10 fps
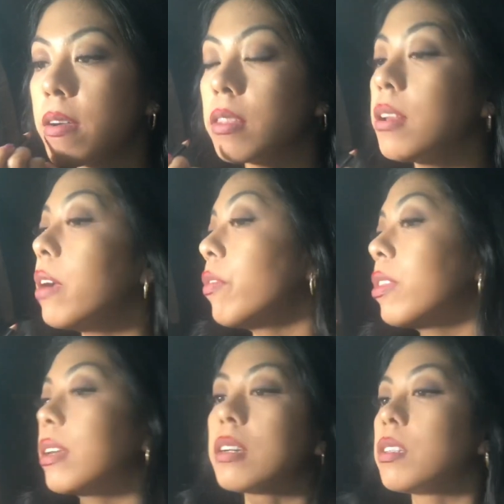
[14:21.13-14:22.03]
Then
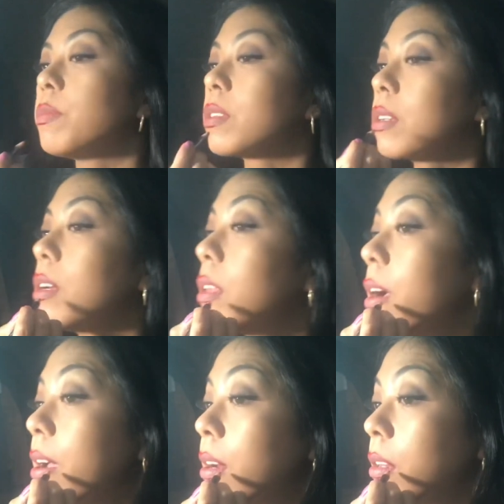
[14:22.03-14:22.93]
everything else I'm just going to
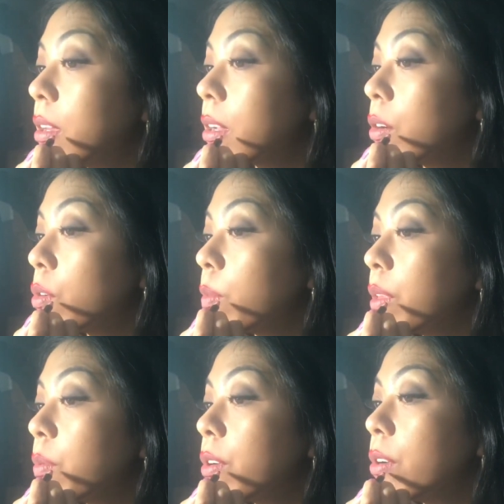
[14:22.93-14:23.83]
line like I
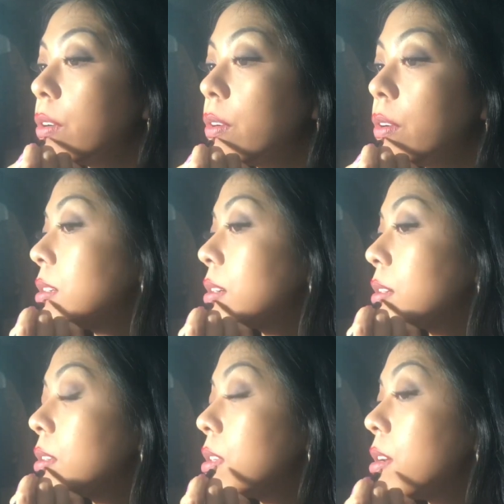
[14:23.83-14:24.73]
normally would. Stick
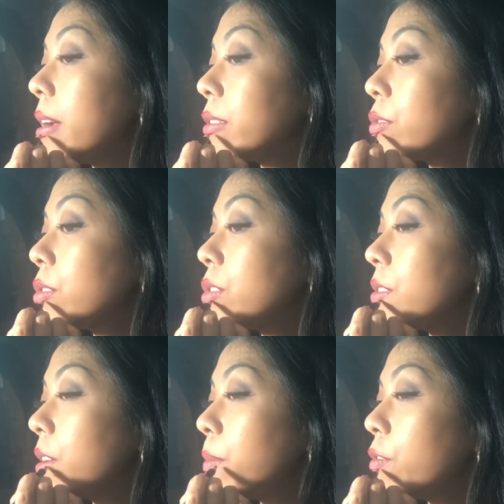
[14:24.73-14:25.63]
to the natural
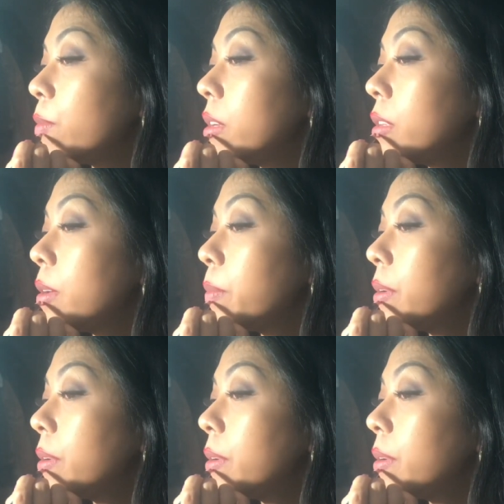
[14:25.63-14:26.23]
shape of my lip.